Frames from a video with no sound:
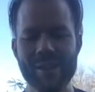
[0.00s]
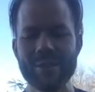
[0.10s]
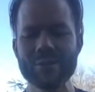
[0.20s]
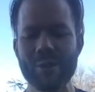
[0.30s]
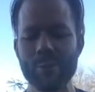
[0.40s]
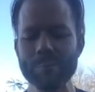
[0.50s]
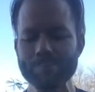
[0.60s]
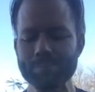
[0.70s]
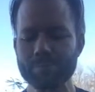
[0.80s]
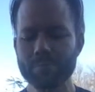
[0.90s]
So
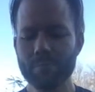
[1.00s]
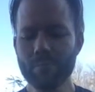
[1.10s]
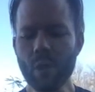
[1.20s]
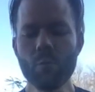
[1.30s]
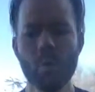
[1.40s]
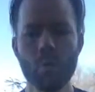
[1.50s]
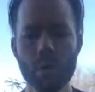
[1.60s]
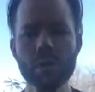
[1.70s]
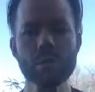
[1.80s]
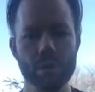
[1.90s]
what
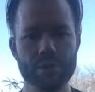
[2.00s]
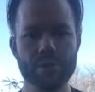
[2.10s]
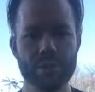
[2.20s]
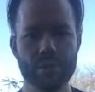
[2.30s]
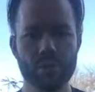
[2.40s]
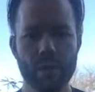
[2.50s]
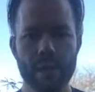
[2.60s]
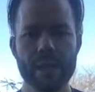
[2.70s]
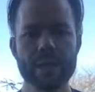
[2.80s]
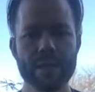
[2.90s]
we're going to look to do
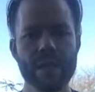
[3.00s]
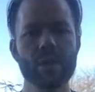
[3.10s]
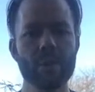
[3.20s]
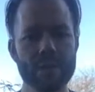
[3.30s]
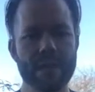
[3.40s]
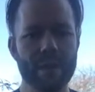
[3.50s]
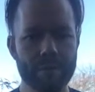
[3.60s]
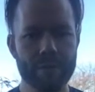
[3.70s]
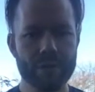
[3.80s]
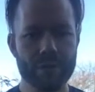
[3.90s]
is increase that
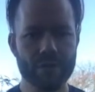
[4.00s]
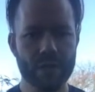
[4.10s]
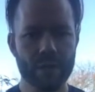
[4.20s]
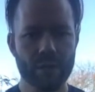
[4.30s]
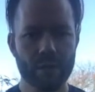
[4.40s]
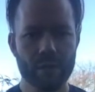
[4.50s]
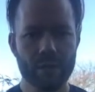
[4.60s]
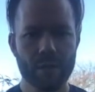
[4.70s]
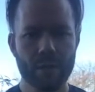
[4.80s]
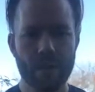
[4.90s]
efficiency.
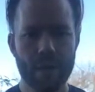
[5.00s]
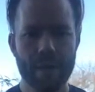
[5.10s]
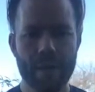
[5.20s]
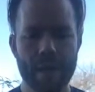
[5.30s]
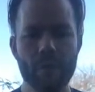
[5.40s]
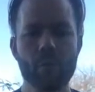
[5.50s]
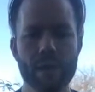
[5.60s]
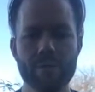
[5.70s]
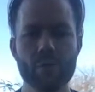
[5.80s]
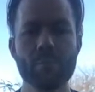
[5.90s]
And then that will
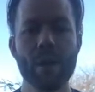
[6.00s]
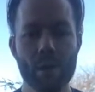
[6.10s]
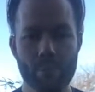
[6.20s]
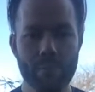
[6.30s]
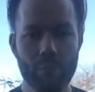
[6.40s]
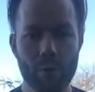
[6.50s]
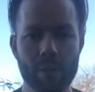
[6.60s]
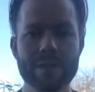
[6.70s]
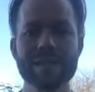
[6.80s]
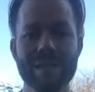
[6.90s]
give you better
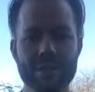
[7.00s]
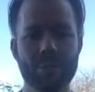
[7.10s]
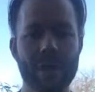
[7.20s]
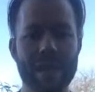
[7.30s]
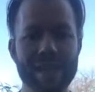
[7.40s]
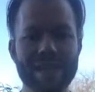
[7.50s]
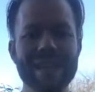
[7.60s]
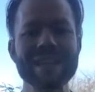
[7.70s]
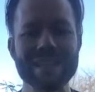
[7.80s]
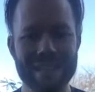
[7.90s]
performance, less pain
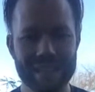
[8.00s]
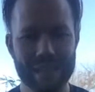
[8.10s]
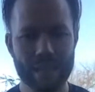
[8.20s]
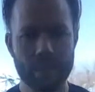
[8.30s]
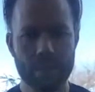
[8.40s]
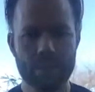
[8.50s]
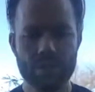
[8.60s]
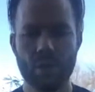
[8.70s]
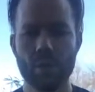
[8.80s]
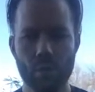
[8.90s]
instantly.
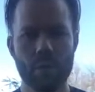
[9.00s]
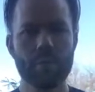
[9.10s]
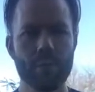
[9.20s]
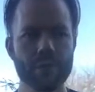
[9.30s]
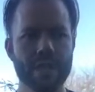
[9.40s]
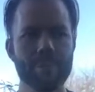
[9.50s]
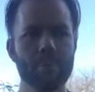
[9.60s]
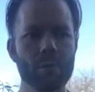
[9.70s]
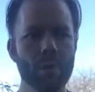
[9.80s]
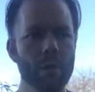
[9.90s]
So, for
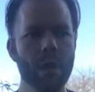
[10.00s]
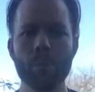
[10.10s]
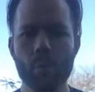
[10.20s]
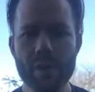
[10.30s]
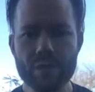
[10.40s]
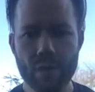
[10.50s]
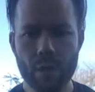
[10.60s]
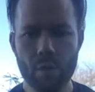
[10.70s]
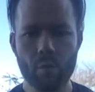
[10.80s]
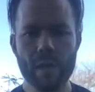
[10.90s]
example, a couple weeks
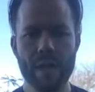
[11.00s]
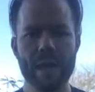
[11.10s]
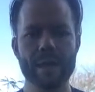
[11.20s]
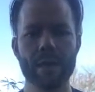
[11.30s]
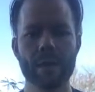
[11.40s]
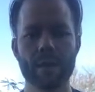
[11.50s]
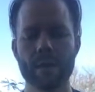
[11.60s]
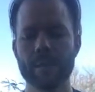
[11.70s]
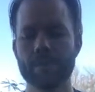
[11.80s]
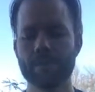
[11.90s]
ago, we had
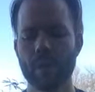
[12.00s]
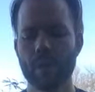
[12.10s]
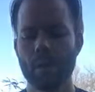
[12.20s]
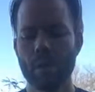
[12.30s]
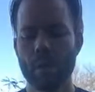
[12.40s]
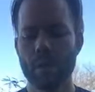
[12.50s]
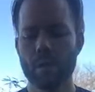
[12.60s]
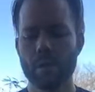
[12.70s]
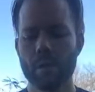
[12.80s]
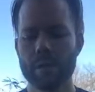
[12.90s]

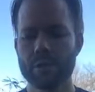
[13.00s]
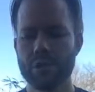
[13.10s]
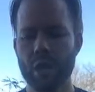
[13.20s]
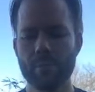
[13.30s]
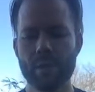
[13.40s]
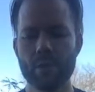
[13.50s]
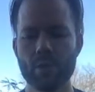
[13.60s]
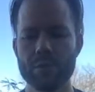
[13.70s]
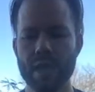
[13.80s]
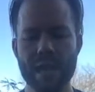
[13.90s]
a gentleman who
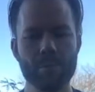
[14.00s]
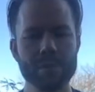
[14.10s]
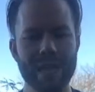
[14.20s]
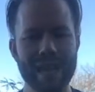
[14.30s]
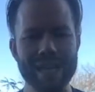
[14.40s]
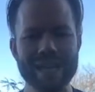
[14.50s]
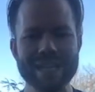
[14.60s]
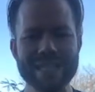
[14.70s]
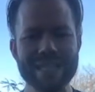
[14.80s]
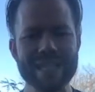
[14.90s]
was able to add
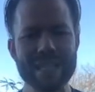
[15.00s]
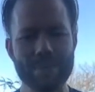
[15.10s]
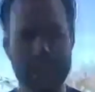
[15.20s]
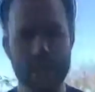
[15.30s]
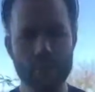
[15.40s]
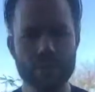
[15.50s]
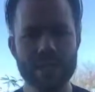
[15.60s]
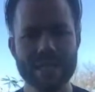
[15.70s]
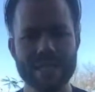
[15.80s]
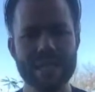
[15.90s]
60 pounds,
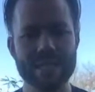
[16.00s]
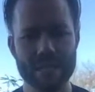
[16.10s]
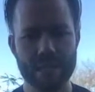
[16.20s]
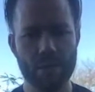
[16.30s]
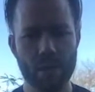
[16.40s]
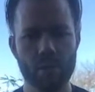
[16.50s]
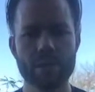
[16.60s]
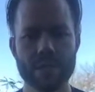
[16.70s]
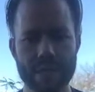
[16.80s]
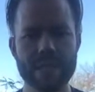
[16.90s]

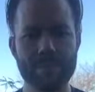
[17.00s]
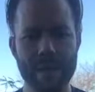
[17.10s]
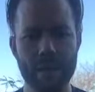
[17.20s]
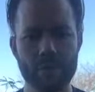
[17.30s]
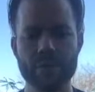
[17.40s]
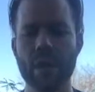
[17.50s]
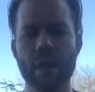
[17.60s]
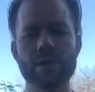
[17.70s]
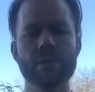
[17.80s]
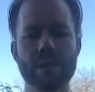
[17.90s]
60 pounds
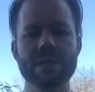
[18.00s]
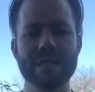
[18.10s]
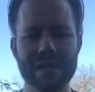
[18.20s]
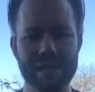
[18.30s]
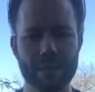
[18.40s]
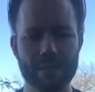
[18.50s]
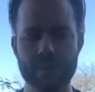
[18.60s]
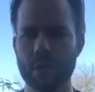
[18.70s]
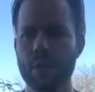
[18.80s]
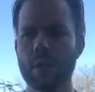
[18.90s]
onto his deadlift
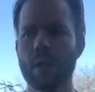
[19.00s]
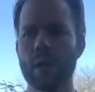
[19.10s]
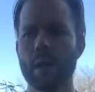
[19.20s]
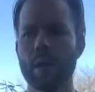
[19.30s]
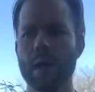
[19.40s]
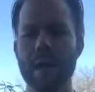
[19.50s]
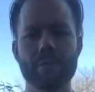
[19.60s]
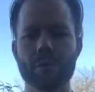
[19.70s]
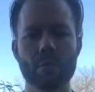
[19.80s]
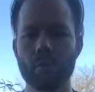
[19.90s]

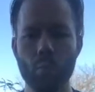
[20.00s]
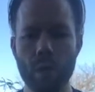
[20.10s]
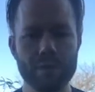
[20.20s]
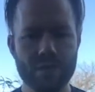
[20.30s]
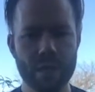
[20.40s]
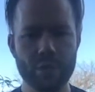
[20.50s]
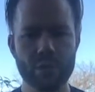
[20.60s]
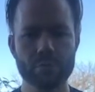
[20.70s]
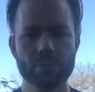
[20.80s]
after one session.